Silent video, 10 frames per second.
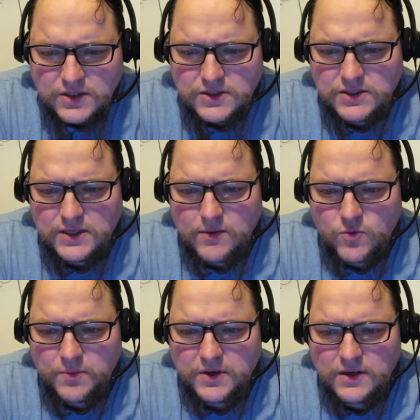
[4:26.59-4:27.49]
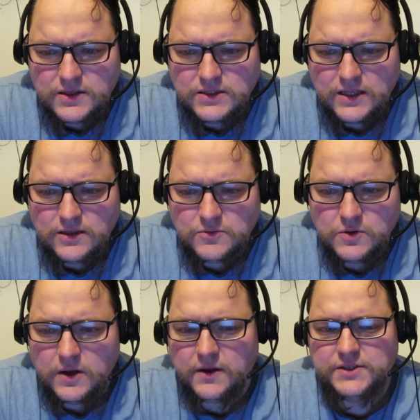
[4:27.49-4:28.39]
is the same woman that sent them
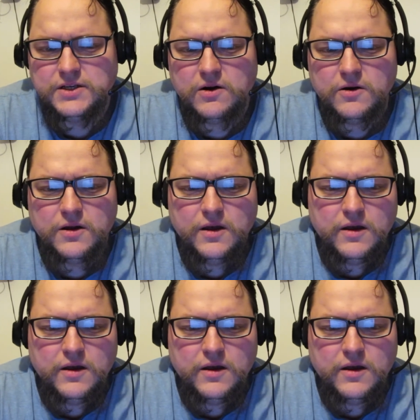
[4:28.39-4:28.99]
to El Hazard,